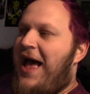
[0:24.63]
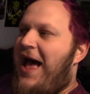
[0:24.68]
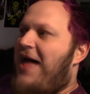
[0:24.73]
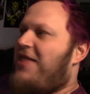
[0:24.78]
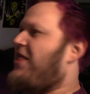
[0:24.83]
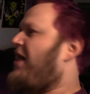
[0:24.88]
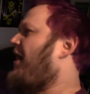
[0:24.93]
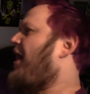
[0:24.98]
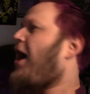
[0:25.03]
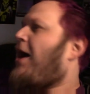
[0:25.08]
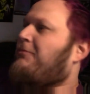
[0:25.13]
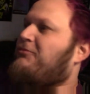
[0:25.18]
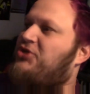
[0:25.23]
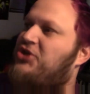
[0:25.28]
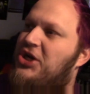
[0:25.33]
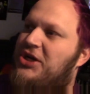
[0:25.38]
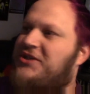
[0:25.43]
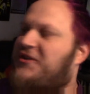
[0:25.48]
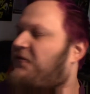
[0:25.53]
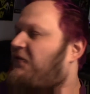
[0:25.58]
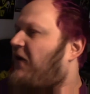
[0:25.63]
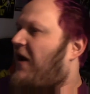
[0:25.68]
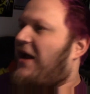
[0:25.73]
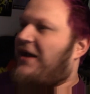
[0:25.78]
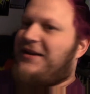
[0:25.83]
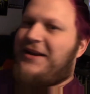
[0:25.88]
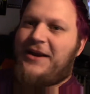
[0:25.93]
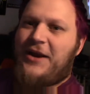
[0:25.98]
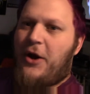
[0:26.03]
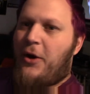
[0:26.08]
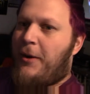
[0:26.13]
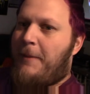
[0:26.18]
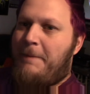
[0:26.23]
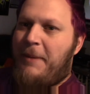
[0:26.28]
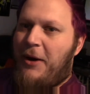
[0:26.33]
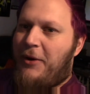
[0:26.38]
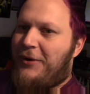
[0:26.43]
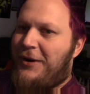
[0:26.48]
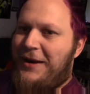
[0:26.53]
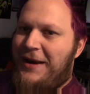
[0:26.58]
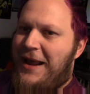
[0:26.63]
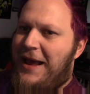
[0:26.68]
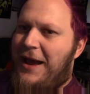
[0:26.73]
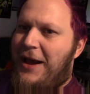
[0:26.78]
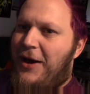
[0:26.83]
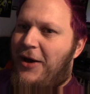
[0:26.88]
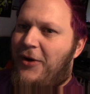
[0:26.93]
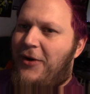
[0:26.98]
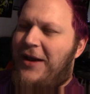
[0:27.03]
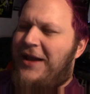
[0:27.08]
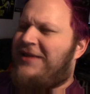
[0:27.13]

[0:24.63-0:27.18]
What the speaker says: And then I'm just finding out about it now,